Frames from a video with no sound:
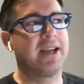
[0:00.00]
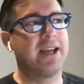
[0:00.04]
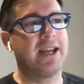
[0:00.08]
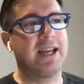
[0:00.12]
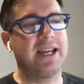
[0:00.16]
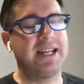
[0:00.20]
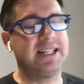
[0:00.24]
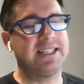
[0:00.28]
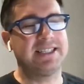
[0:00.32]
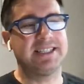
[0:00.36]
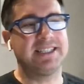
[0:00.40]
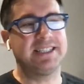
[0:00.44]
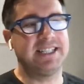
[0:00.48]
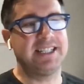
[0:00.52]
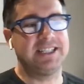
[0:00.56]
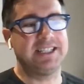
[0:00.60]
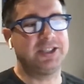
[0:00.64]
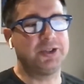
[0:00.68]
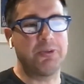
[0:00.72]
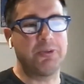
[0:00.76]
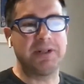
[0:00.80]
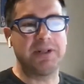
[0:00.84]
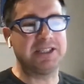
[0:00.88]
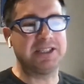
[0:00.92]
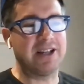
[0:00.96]
it's
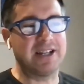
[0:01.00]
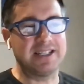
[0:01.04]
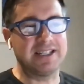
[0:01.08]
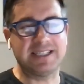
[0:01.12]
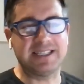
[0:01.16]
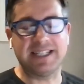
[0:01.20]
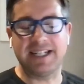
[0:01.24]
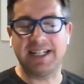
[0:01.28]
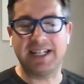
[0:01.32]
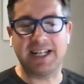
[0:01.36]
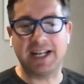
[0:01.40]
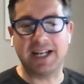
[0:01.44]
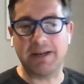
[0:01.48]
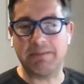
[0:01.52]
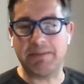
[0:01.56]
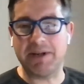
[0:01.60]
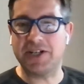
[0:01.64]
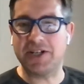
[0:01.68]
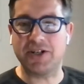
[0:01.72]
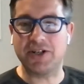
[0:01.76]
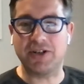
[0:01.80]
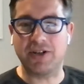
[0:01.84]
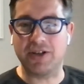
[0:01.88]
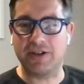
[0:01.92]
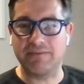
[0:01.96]
almost like sending a
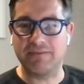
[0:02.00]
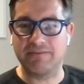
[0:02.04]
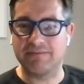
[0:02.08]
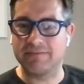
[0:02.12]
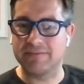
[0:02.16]
pigeon